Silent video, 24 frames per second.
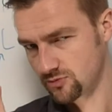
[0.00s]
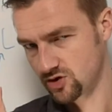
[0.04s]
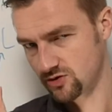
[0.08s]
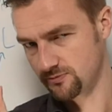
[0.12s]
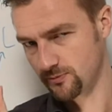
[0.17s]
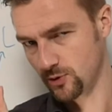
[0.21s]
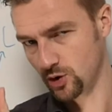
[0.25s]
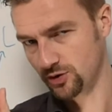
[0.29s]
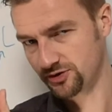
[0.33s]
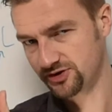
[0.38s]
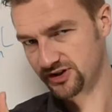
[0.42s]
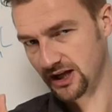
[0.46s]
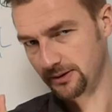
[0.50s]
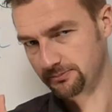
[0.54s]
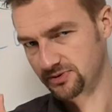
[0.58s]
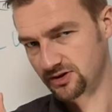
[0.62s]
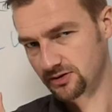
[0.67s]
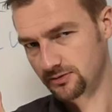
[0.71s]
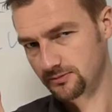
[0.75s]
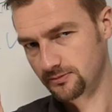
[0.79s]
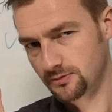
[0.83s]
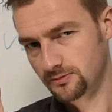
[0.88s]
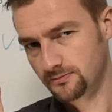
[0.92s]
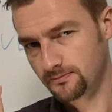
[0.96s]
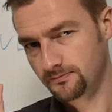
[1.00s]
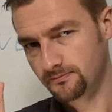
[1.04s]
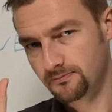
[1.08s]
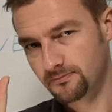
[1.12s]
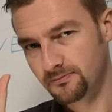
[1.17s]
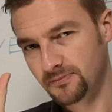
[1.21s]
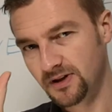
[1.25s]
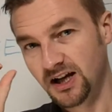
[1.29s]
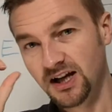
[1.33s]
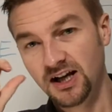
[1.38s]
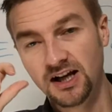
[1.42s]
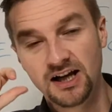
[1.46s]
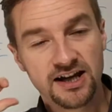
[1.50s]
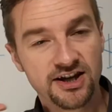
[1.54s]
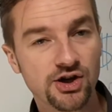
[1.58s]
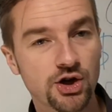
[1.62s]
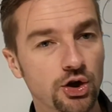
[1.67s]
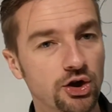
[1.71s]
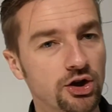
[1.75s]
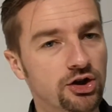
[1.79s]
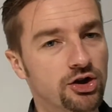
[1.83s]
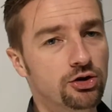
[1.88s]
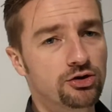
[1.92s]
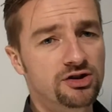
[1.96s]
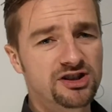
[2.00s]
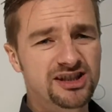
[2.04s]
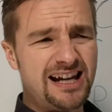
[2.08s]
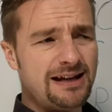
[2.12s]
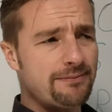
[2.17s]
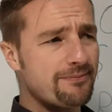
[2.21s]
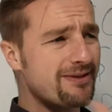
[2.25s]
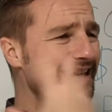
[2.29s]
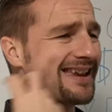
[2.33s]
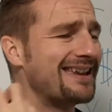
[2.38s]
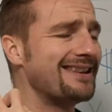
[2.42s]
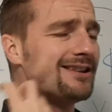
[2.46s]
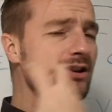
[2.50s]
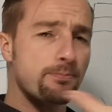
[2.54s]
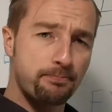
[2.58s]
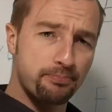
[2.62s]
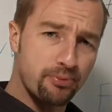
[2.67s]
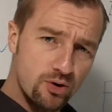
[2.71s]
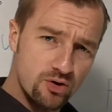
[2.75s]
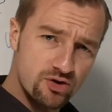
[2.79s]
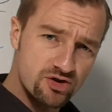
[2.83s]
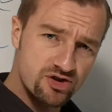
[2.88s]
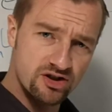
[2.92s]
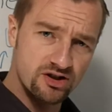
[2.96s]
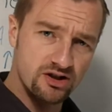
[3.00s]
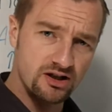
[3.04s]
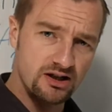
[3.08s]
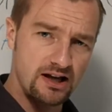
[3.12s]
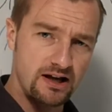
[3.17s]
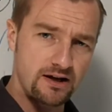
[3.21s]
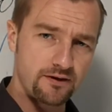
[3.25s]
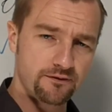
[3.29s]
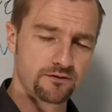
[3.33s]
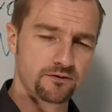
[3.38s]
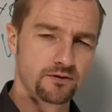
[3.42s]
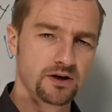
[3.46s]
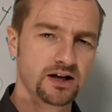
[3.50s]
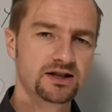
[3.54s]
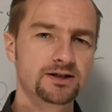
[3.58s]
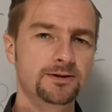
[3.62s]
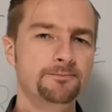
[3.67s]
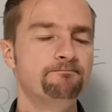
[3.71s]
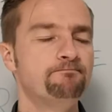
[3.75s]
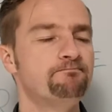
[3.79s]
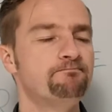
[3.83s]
Small steps. You're going to do the same thing in your personal life, right?